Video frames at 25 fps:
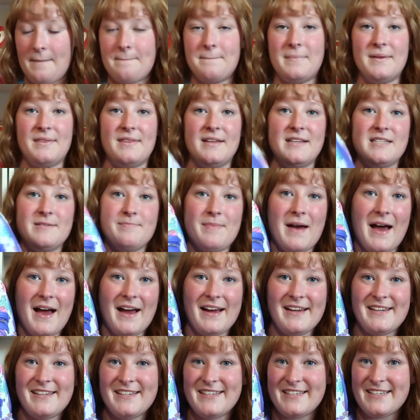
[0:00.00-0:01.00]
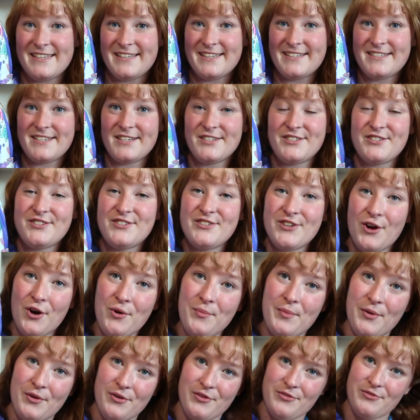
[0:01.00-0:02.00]
But this bag is so
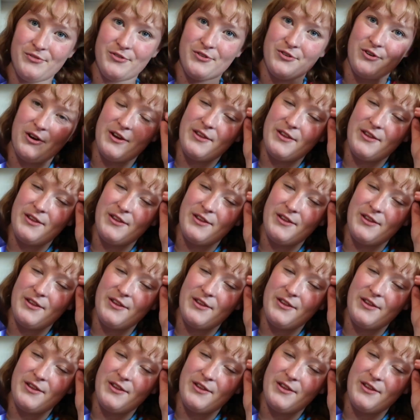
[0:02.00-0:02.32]
beautiful.